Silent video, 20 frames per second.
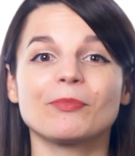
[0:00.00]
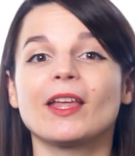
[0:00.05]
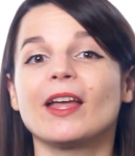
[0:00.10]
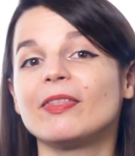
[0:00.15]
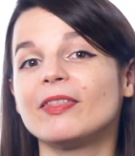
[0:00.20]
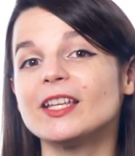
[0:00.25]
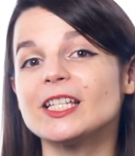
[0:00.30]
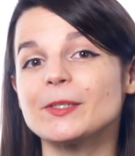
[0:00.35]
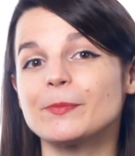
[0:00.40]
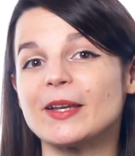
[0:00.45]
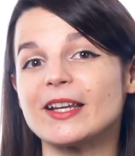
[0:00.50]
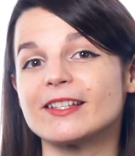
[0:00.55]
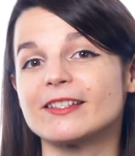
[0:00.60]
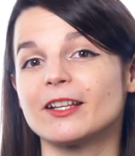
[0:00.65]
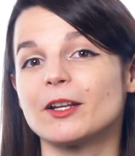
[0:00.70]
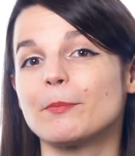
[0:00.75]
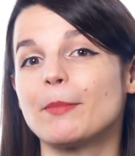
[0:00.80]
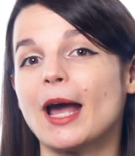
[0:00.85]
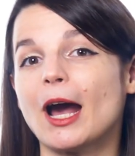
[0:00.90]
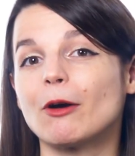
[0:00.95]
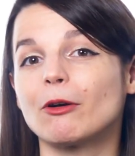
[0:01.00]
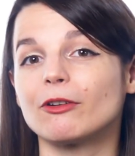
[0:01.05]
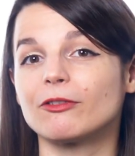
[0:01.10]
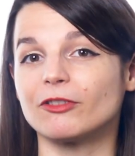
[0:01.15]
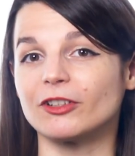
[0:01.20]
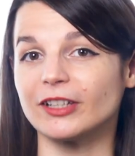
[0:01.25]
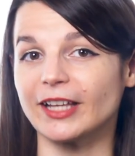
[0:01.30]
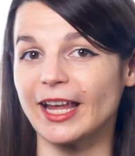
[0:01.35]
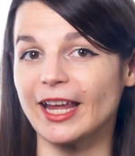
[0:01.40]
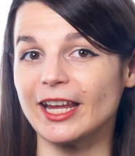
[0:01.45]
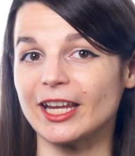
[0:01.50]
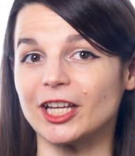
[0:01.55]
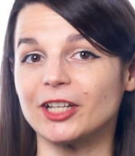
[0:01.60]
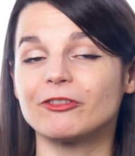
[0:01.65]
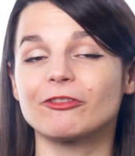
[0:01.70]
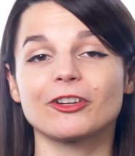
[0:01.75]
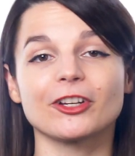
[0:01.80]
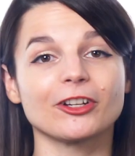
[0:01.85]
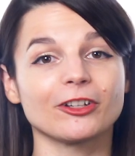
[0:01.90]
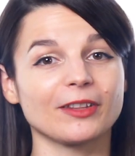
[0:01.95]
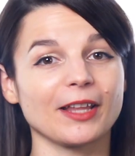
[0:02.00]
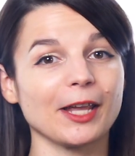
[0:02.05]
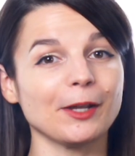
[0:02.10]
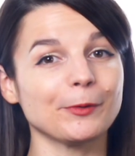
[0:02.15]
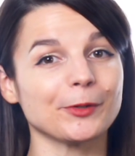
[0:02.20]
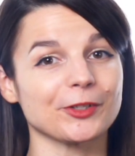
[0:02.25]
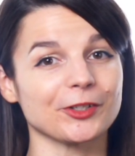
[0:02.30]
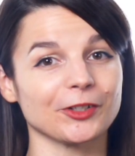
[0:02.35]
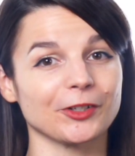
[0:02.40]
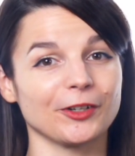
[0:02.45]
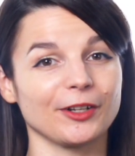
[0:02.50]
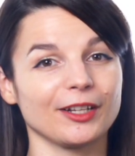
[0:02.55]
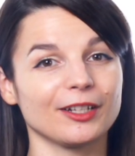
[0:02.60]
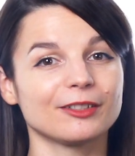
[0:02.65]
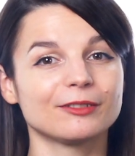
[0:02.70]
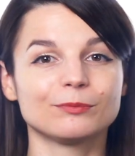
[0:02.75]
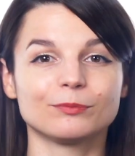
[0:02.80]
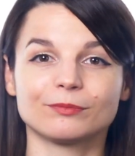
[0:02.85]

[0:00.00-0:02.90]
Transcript: and this makes it a powerful aid for your language learning.